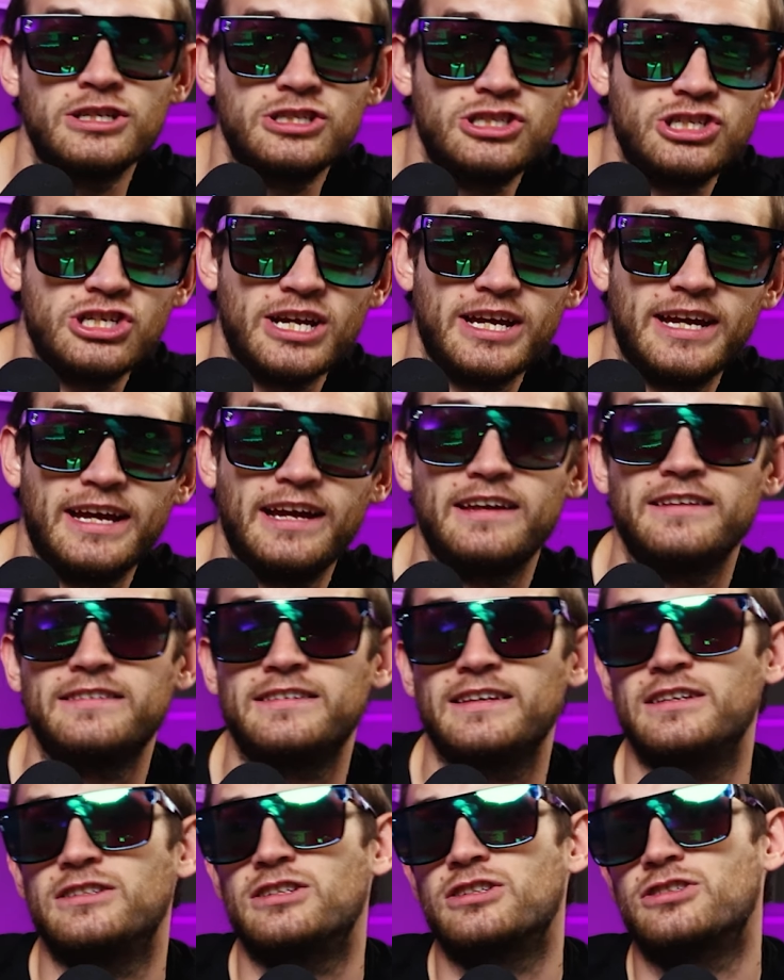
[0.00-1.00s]

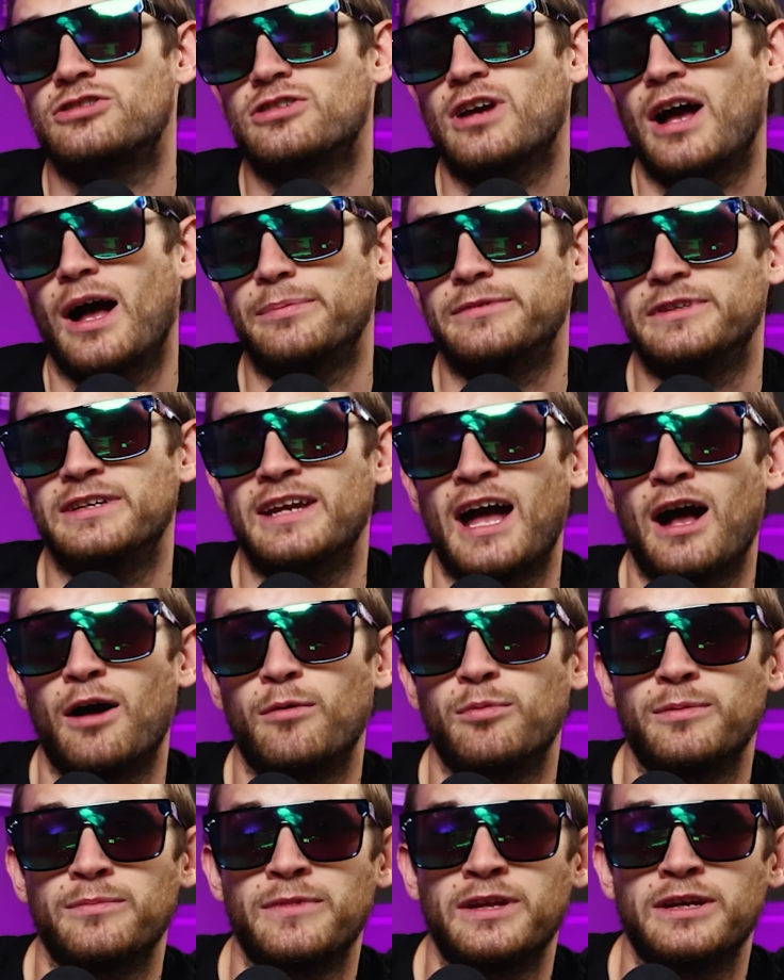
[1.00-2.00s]
G-Eazy just dropped an
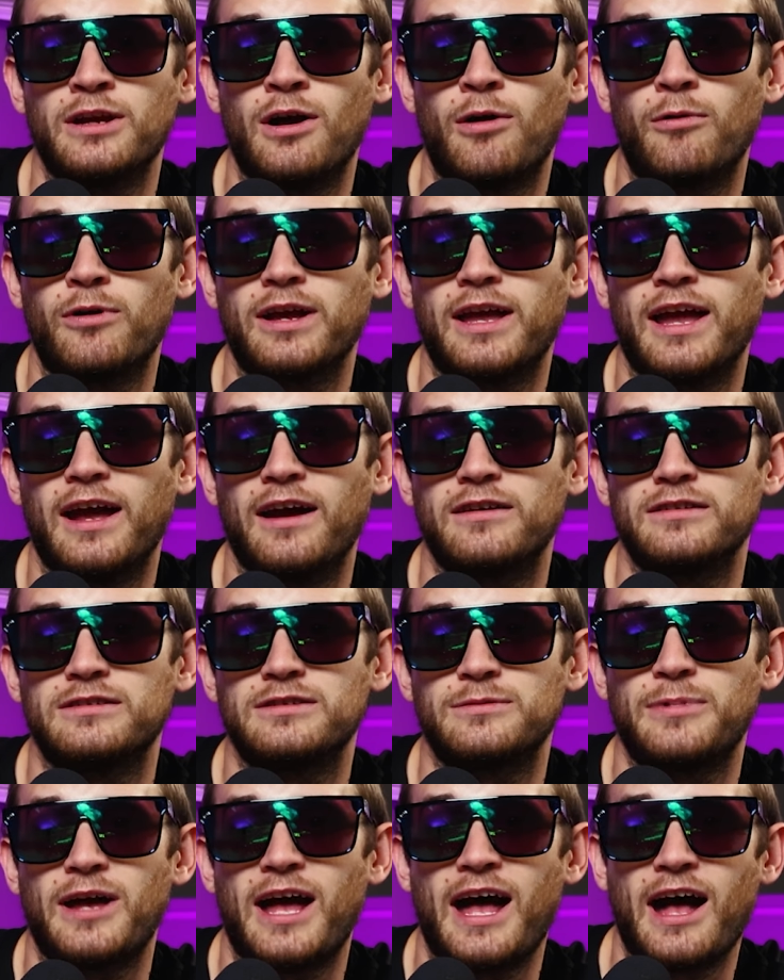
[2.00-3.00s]
album that no one
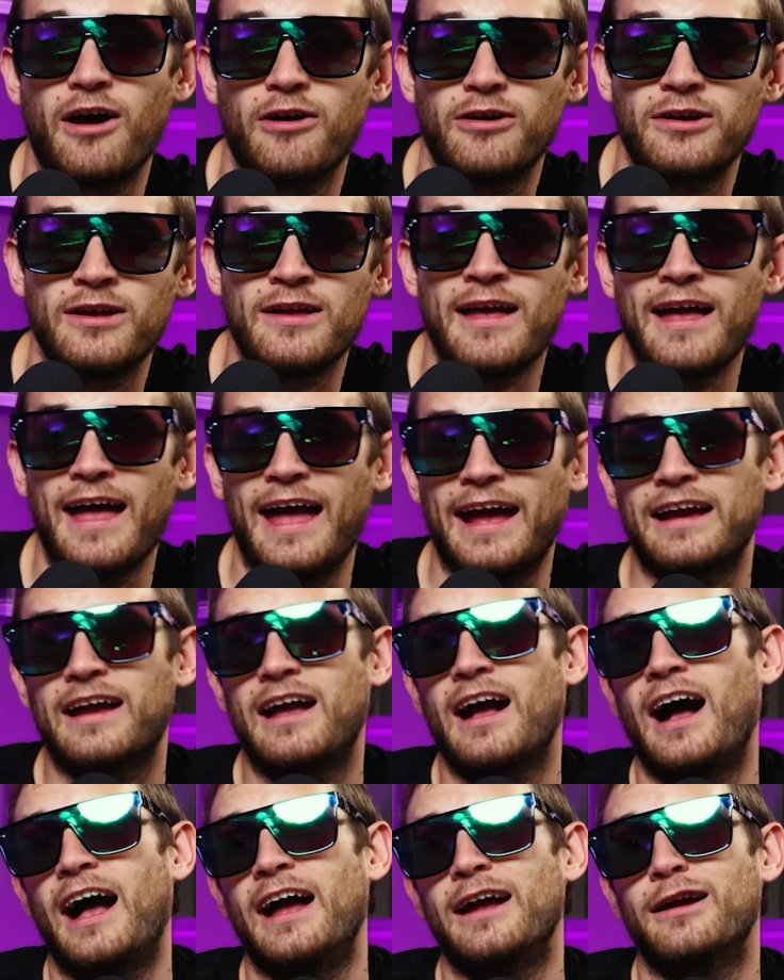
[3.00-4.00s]
cares about. And
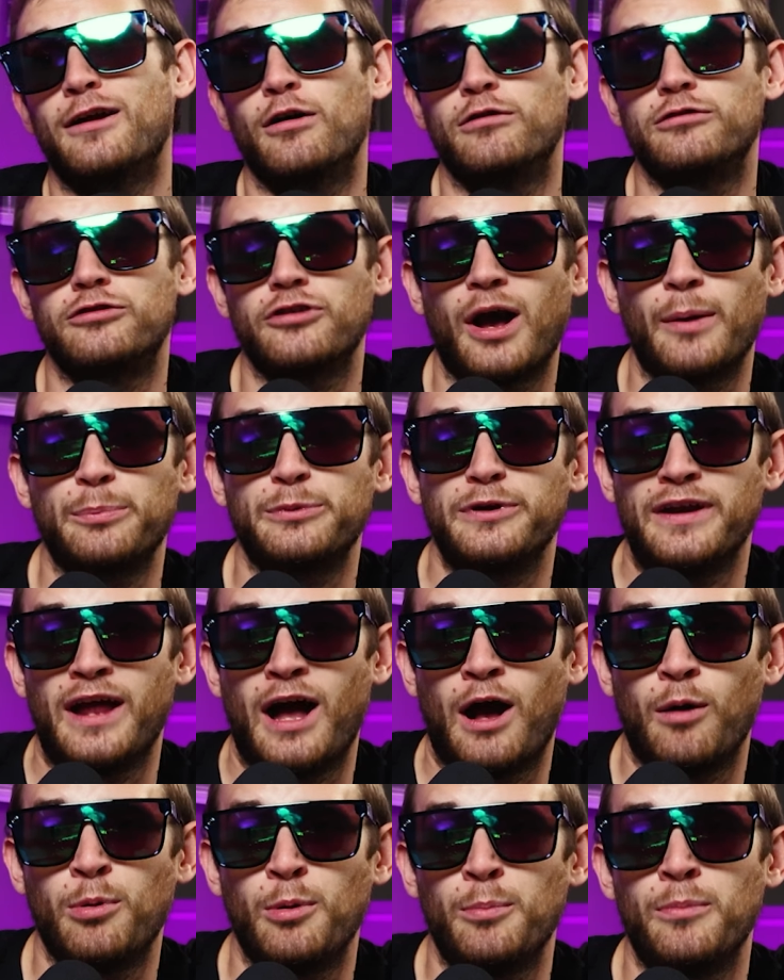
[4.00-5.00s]
Kygo dropped an
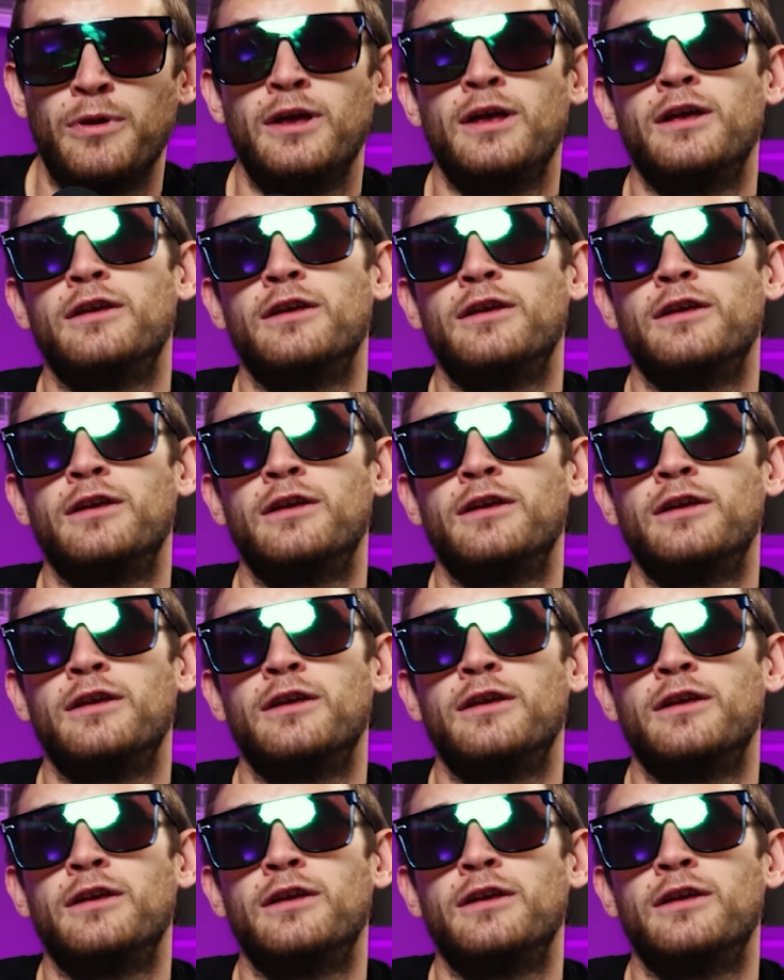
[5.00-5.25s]
album.